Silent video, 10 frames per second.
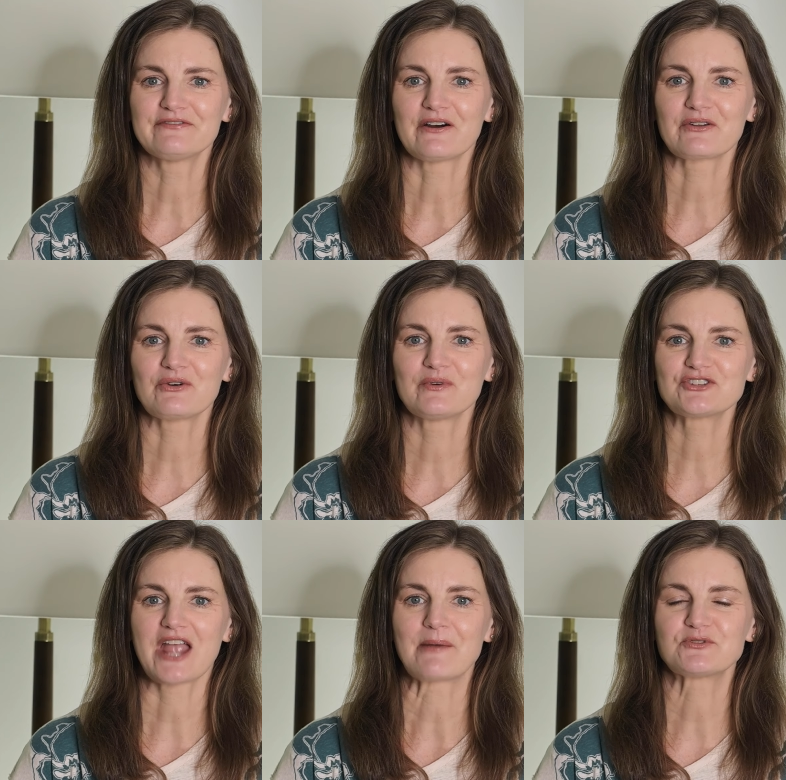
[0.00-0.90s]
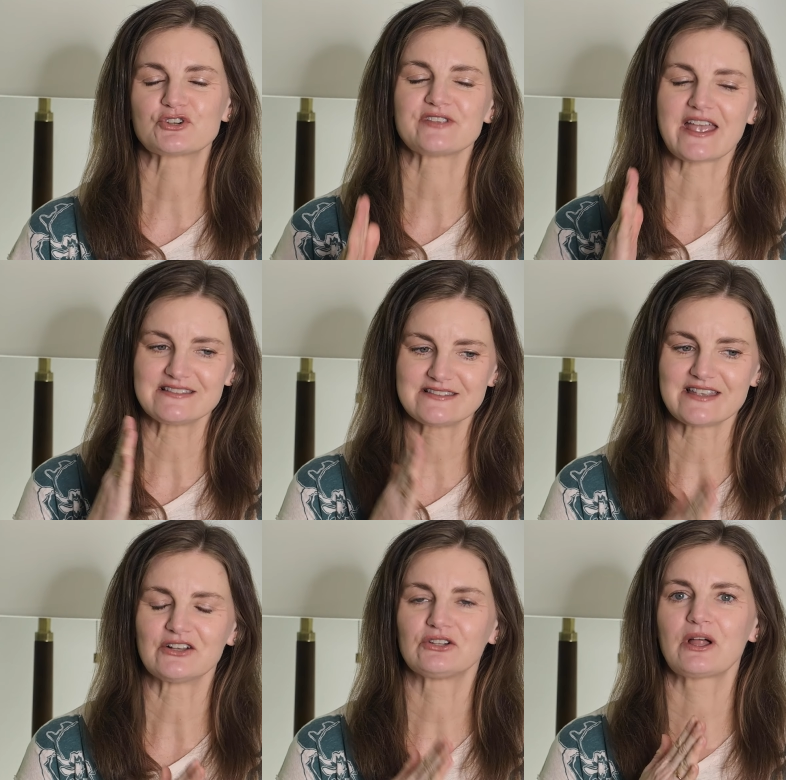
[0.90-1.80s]
photo, which captures a
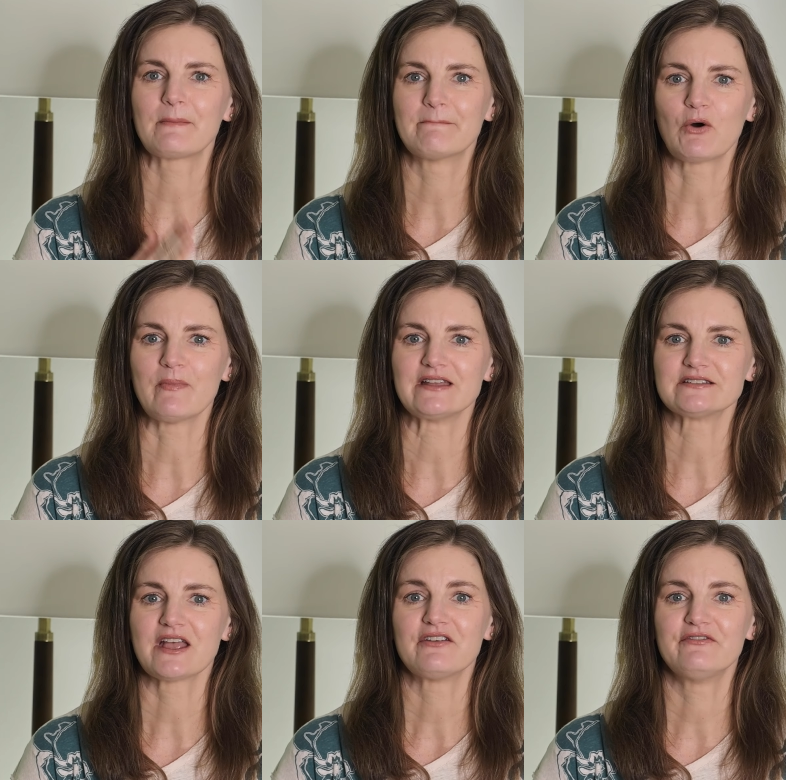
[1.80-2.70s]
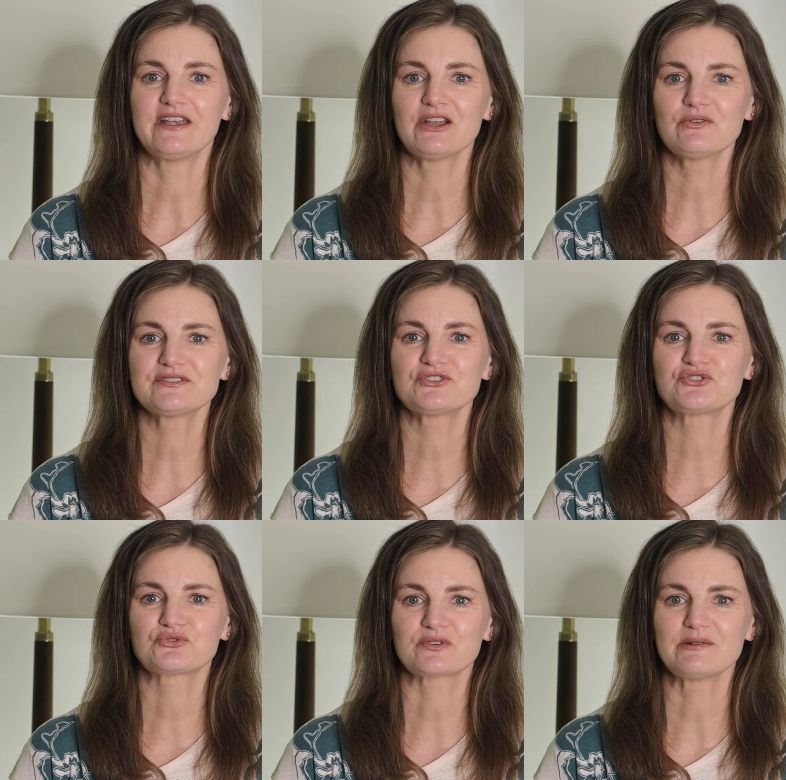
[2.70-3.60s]
single moment, video is a
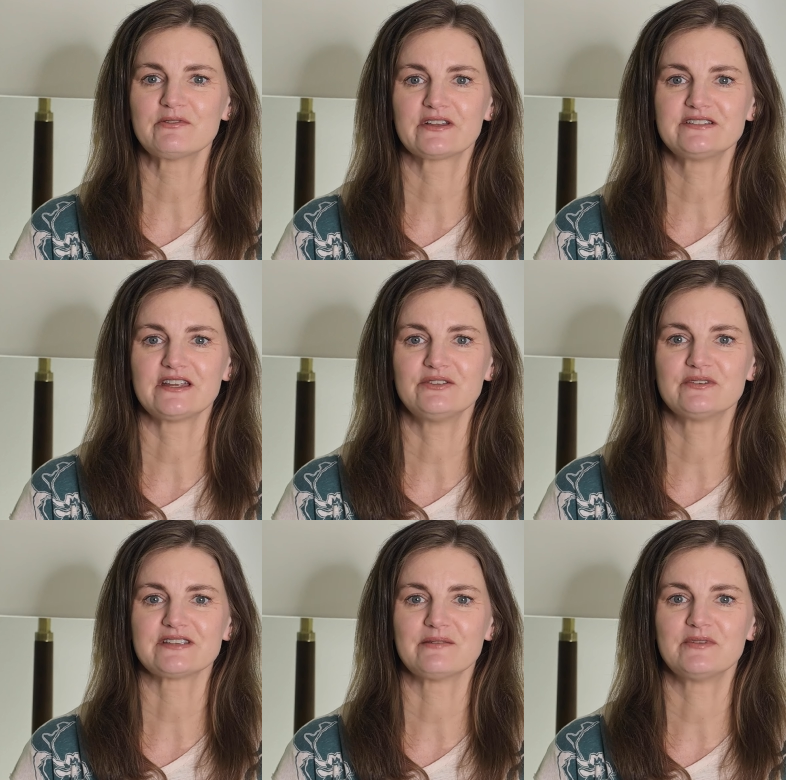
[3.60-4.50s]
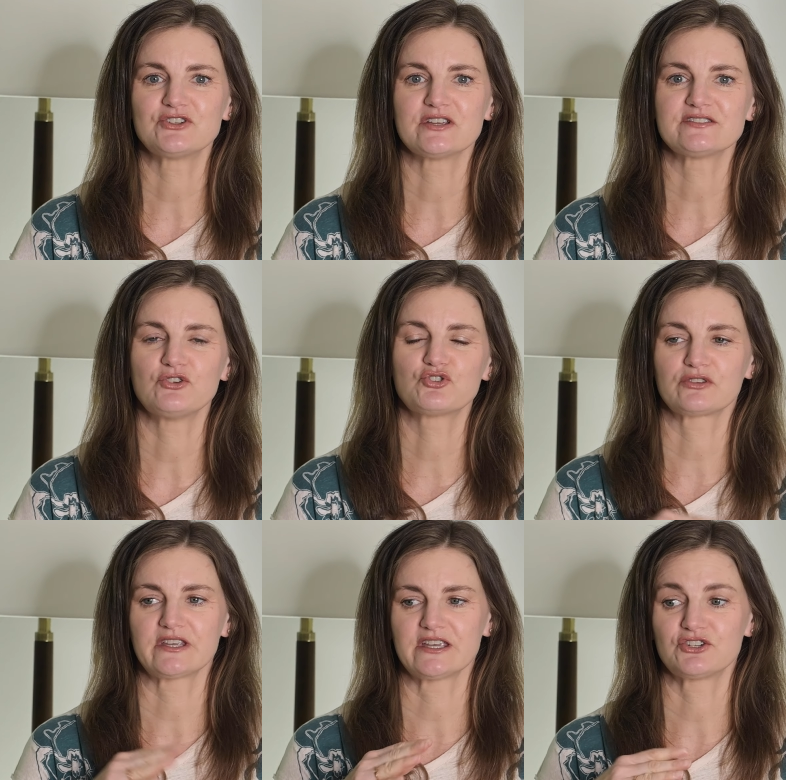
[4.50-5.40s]
stream of continuous images,
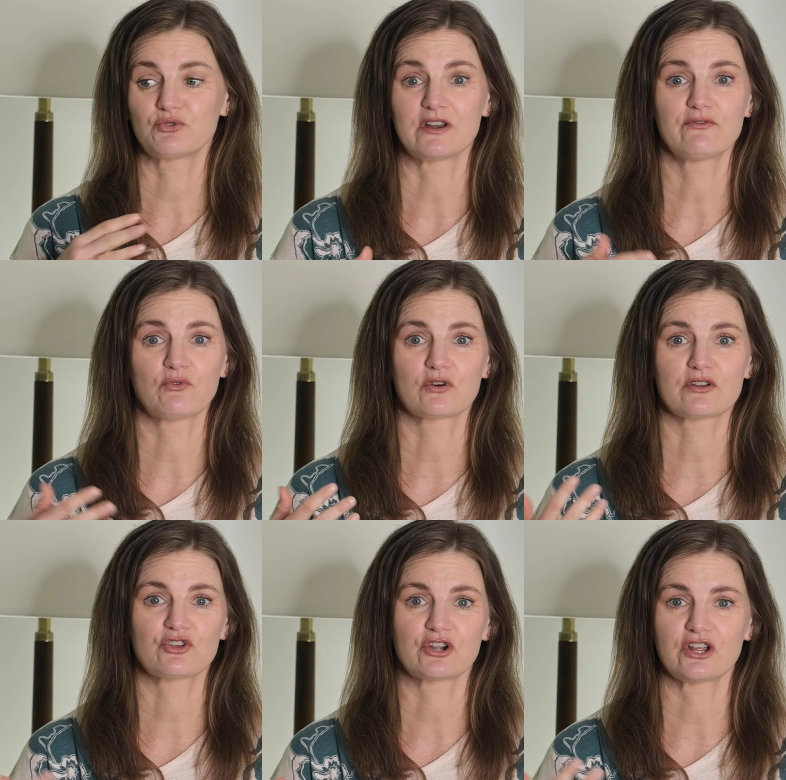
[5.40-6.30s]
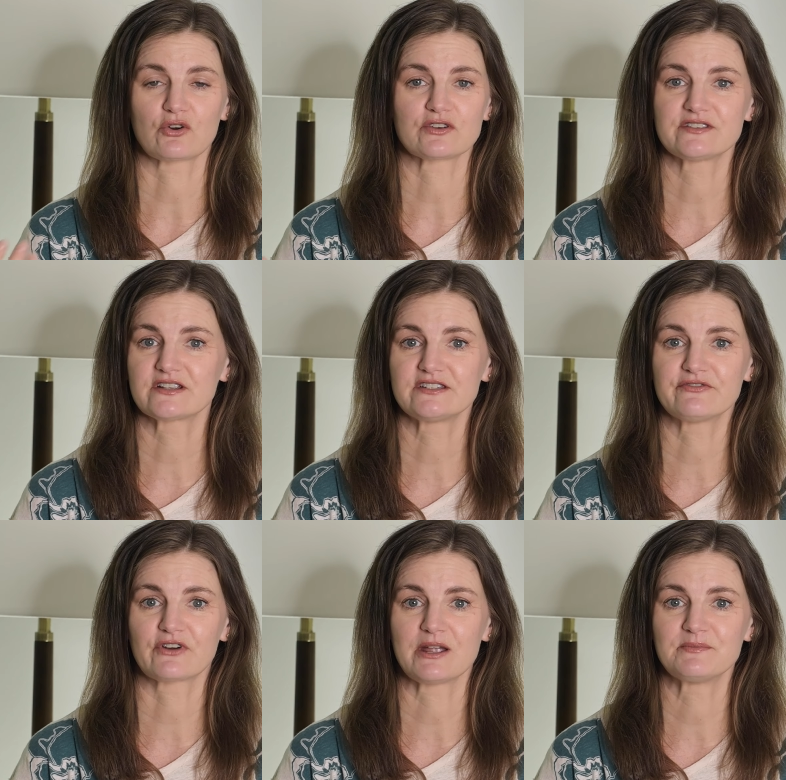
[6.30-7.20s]
usually 24, 30, or 60
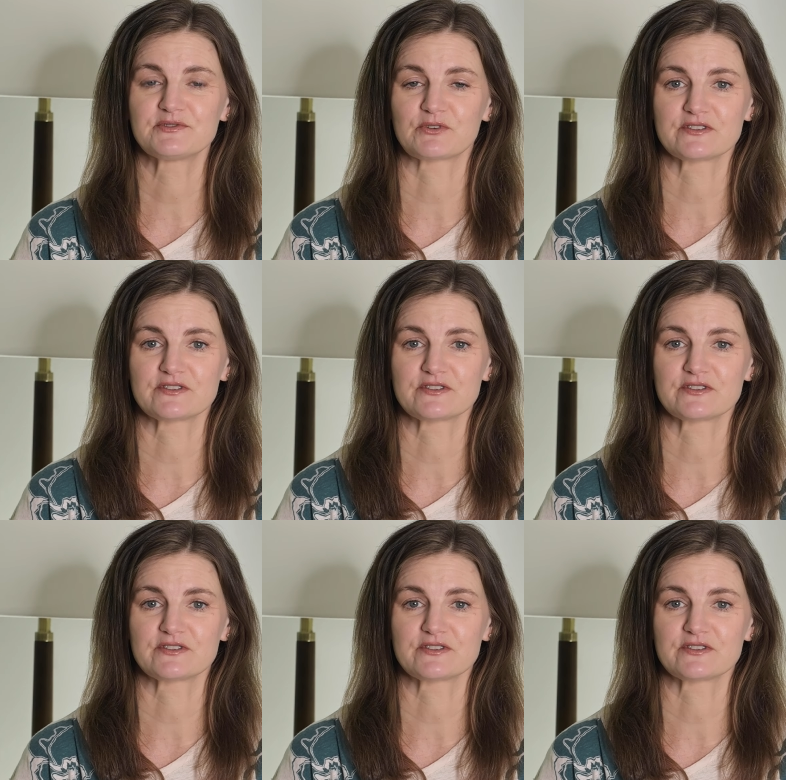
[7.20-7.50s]
frames per